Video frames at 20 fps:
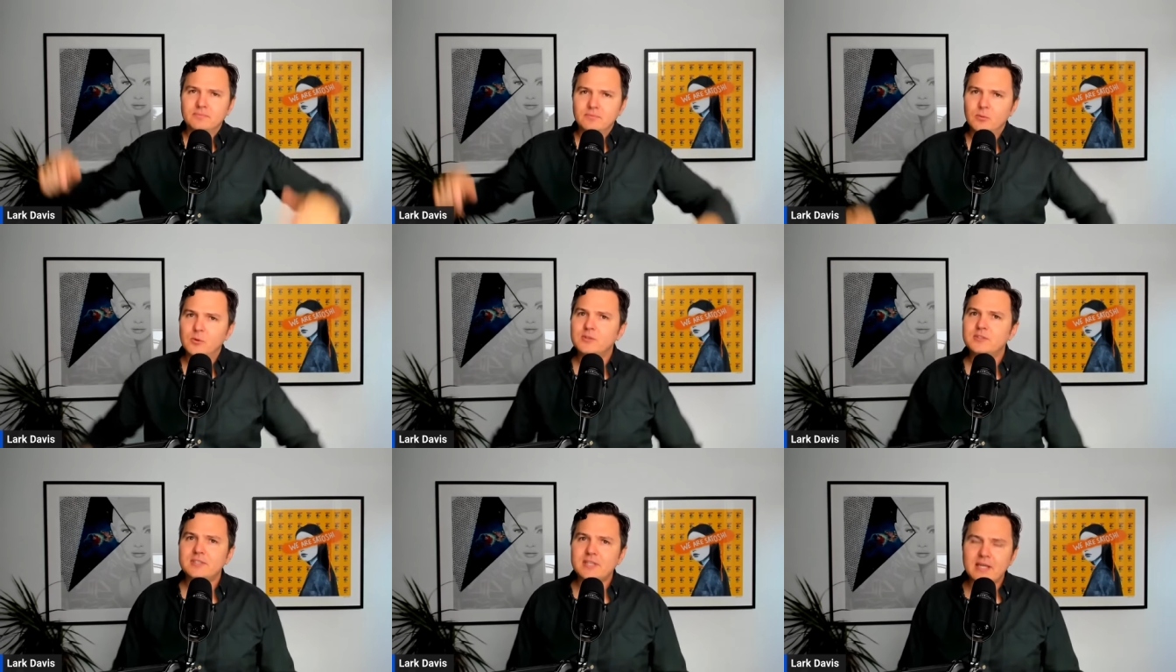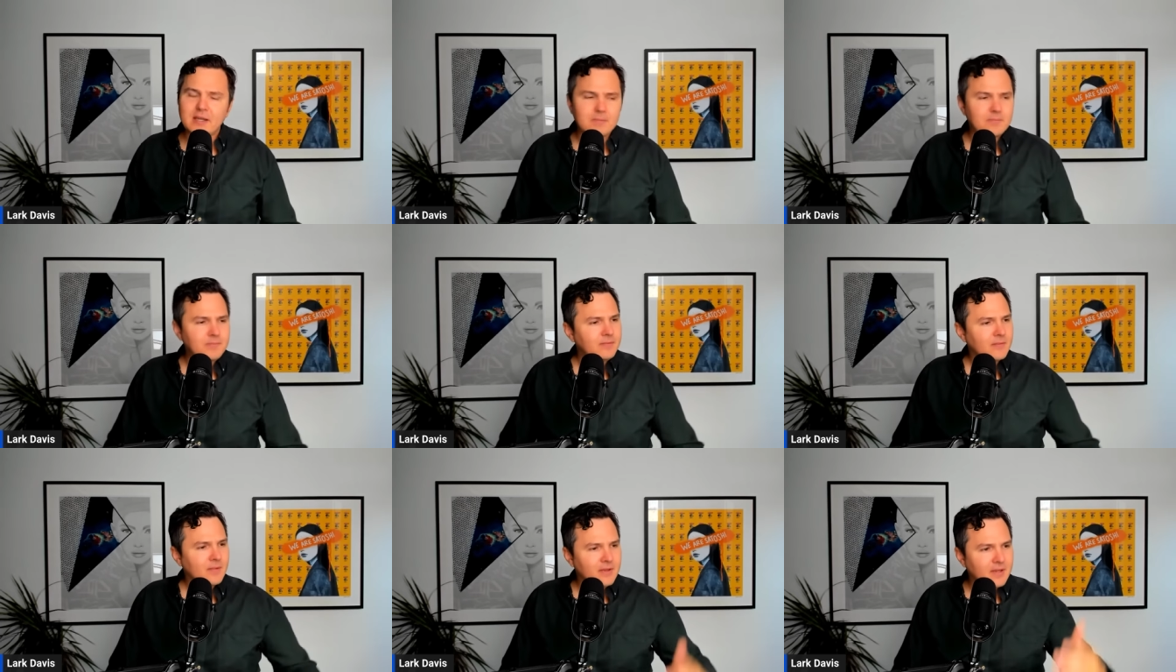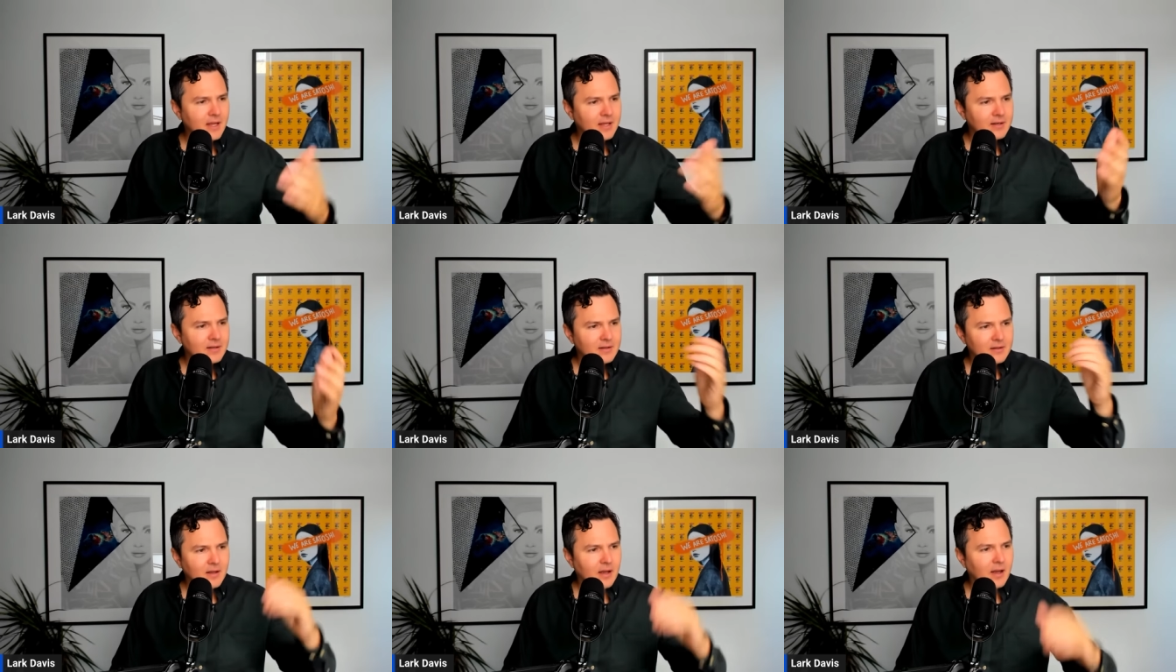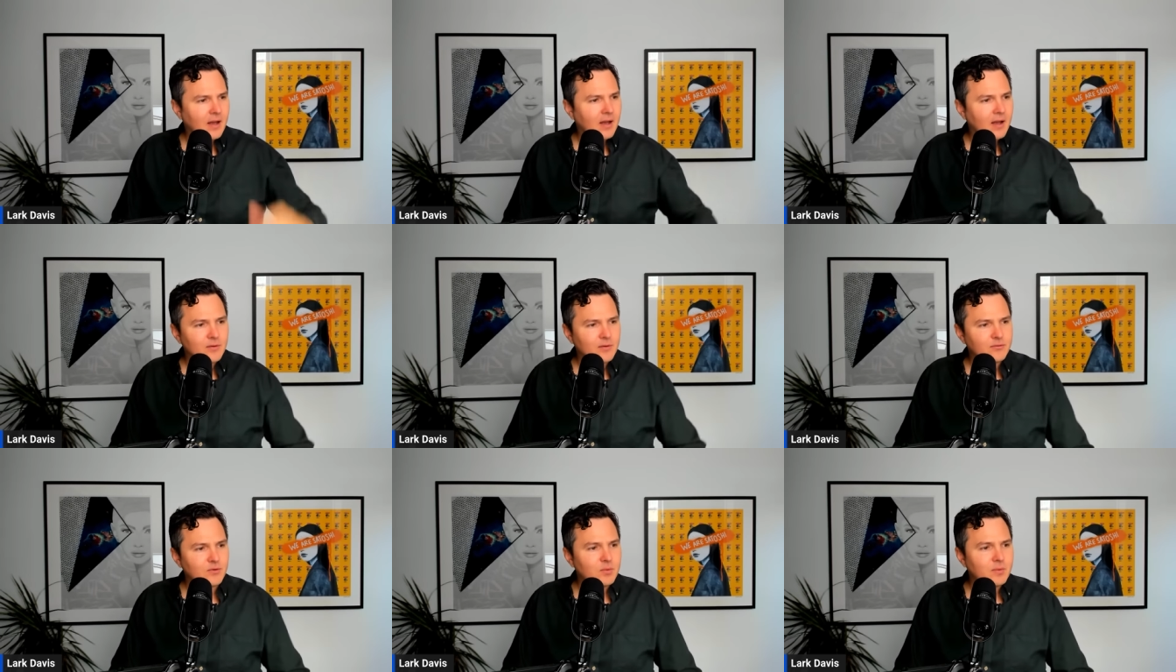We'll see. And then
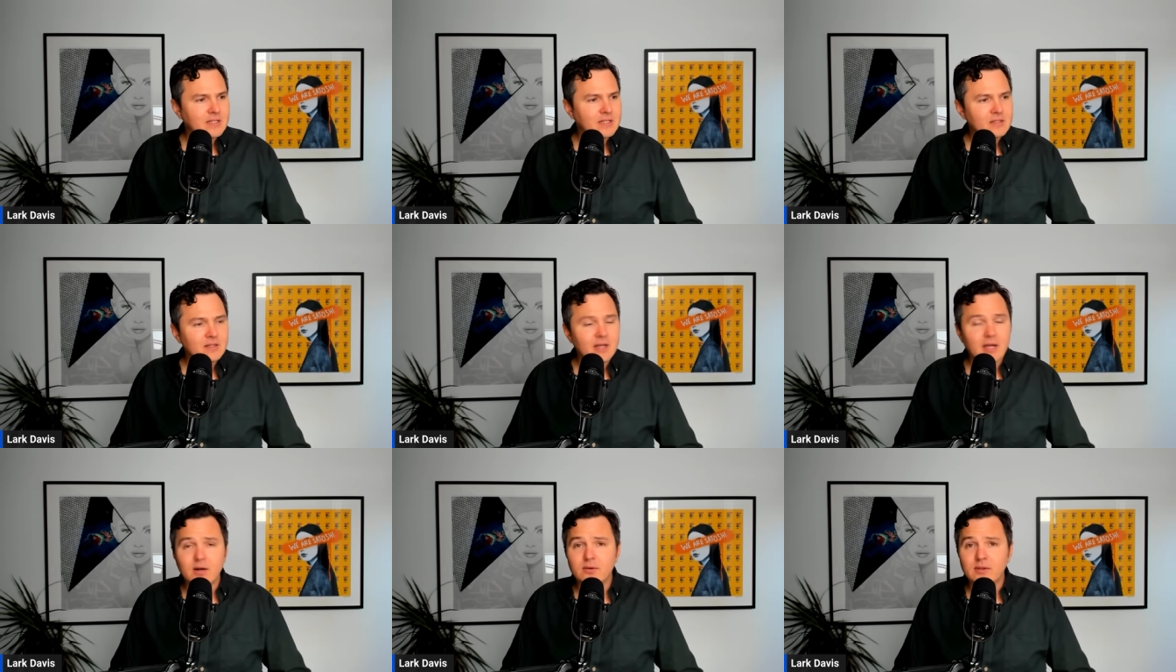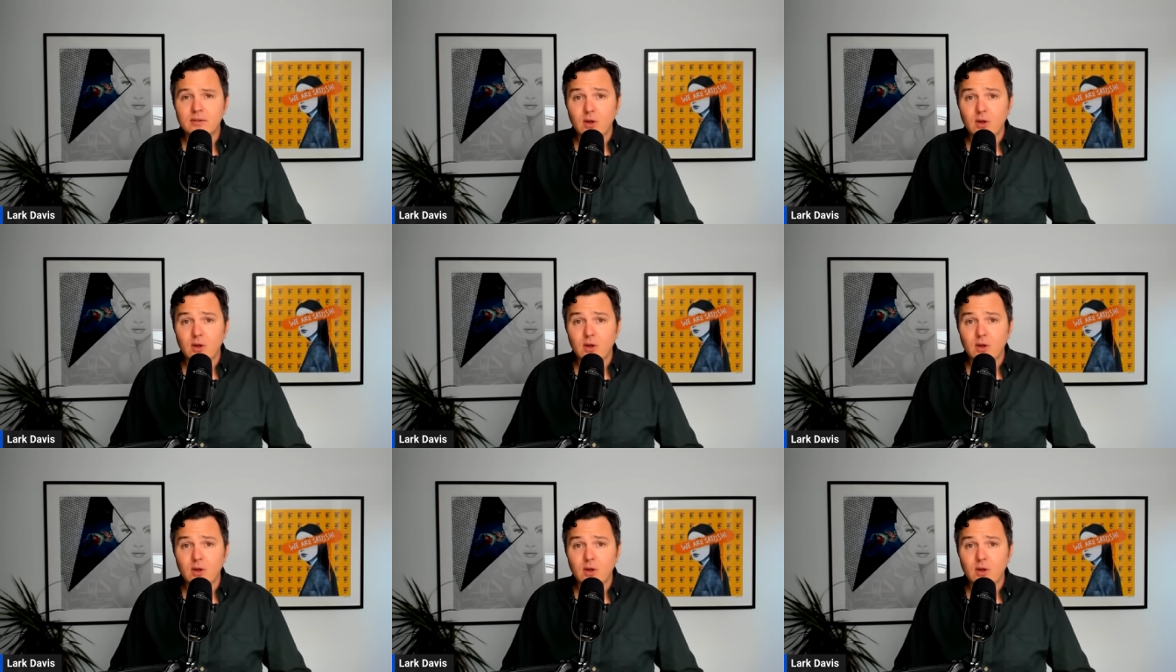uh, a few months later,